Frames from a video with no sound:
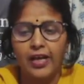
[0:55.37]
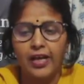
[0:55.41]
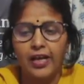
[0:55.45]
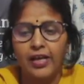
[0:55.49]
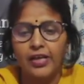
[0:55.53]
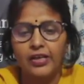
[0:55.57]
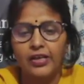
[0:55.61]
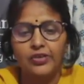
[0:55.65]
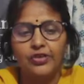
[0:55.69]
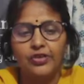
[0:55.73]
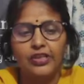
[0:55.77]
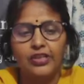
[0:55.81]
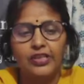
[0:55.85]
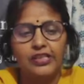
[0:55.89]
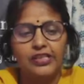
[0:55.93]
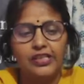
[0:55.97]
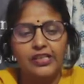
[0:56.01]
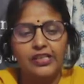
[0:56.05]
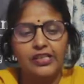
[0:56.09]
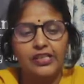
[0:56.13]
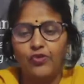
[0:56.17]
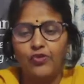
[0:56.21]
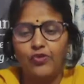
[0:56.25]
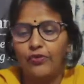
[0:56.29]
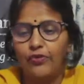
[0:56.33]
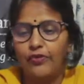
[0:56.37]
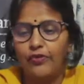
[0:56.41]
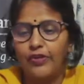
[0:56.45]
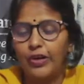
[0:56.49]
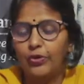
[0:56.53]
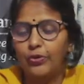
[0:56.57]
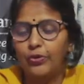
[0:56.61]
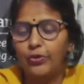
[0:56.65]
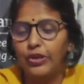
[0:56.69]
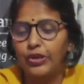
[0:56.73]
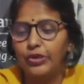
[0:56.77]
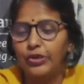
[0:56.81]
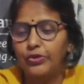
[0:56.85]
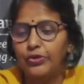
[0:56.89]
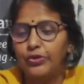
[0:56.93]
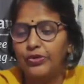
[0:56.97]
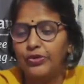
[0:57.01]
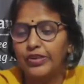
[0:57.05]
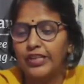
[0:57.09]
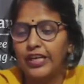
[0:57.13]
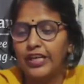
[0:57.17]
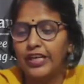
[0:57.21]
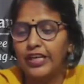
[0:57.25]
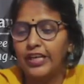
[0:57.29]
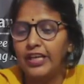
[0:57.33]
So this is what we are going to
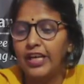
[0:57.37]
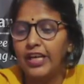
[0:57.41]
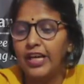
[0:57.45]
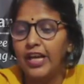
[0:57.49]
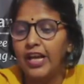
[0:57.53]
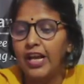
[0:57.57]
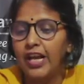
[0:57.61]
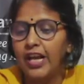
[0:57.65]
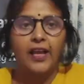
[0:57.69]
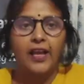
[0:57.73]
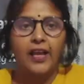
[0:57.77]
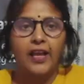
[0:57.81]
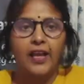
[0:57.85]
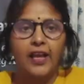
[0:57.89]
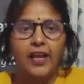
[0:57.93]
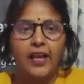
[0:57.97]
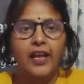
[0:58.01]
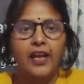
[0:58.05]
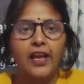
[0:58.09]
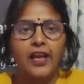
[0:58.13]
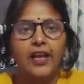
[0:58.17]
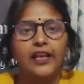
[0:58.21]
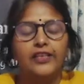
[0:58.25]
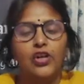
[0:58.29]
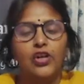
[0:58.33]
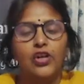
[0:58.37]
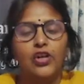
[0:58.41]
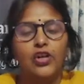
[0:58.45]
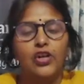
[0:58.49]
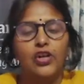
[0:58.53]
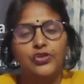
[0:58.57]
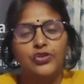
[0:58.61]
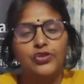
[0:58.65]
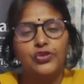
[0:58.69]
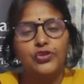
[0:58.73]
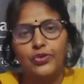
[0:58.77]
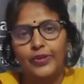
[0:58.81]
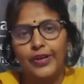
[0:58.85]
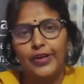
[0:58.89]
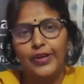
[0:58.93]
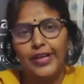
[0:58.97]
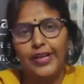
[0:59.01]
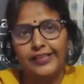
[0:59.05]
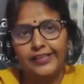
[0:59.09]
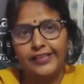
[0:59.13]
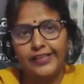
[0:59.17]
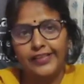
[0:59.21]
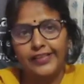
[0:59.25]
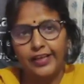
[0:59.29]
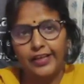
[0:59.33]
study. It is also known as
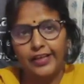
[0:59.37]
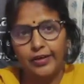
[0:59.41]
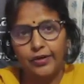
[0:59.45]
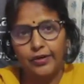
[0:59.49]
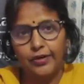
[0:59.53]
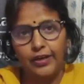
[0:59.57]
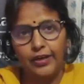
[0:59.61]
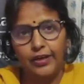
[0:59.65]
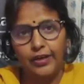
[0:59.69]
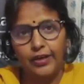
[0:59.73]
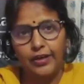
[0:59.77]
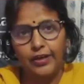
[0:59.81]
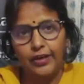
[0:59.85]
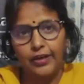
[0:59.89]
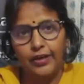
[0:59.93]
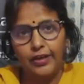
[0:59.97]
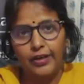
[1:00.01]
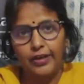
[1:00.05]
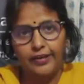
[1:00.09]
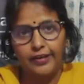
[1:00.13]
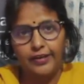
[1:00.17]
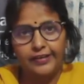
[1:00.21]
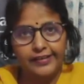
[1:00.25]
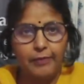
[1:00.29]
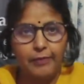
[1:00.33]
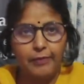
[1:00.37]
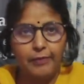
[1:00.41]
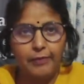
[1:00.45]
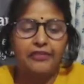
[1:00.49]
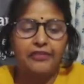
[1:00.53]
circulatory system, and we